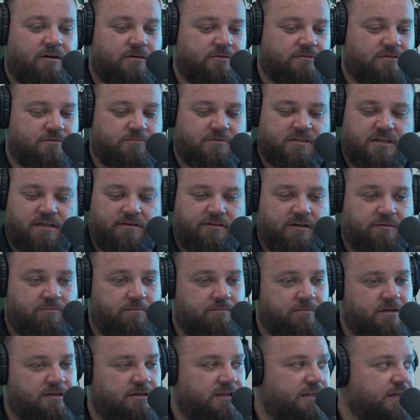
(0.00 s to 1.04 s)
sometimes
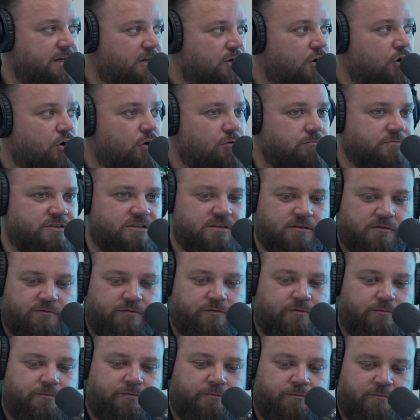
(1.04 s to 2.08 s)
cleaning homes, they'll
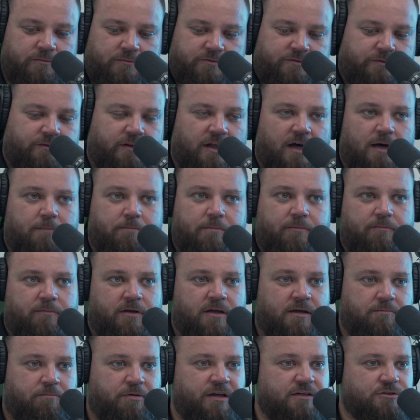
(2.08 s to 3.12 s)
flop
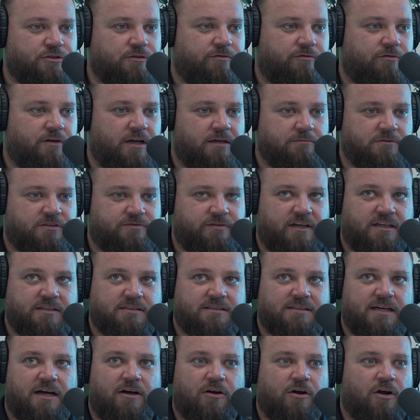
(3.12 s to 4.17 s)
picture frames face
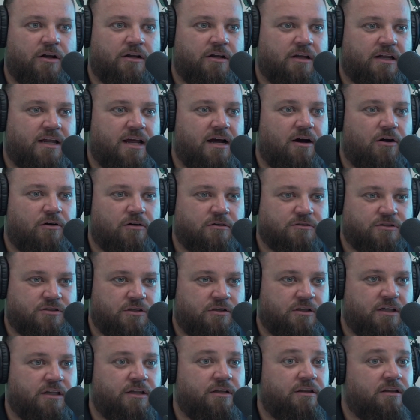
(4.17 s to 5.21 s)
down on the counter so
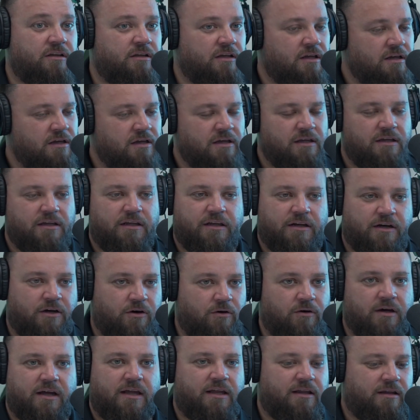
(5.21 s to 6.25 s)
that
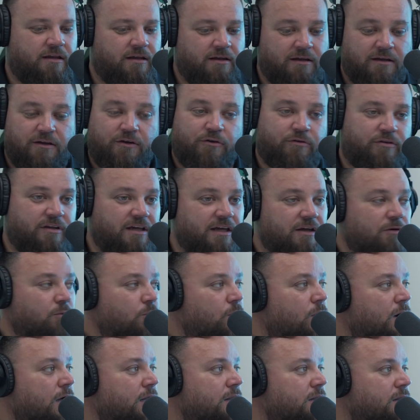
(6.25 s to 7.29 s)
you're thinking,
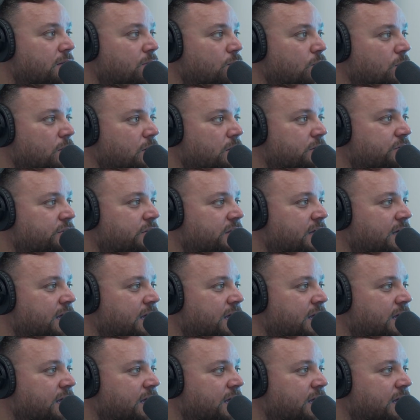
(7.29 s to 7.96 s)
what in the world? Do